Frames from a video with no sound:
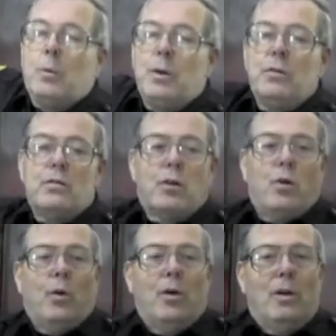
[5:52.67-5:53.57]
We used
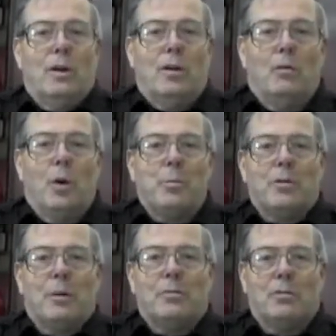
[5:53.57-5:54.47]
to coil our
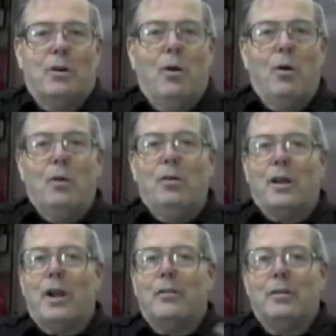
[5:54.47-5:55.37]
ropes up
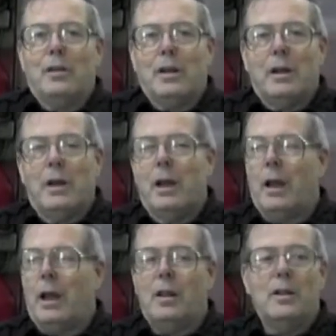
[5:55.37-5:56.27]
so carefully
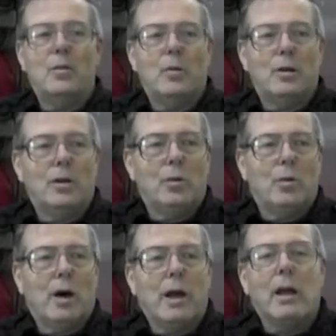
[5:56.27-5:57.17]
and then
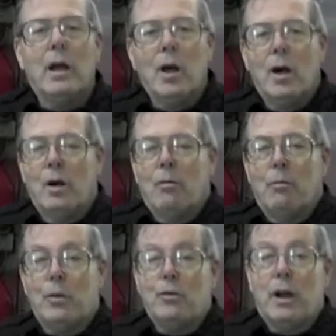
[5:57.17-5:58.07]
wonder why
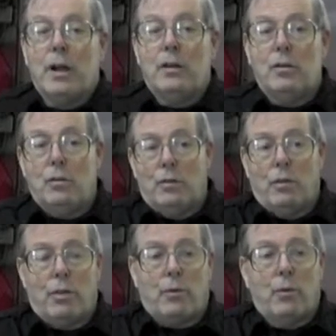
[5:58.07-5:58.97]
when we tried to
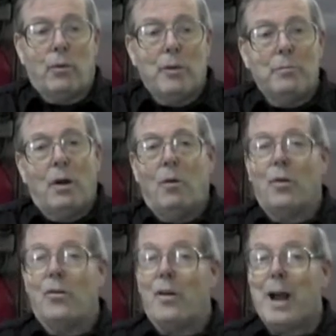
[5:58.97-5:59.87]
throw them
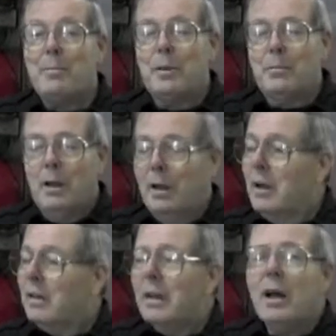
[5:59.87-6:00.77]
or drop them,
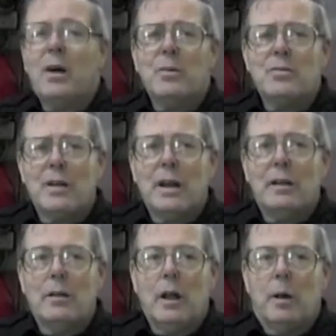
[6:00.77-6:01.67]
they always
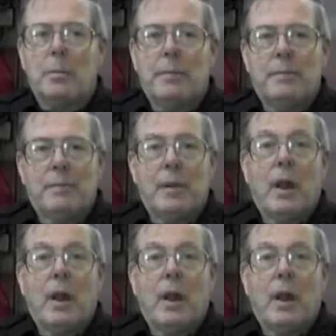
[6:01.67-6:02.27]
tangled up.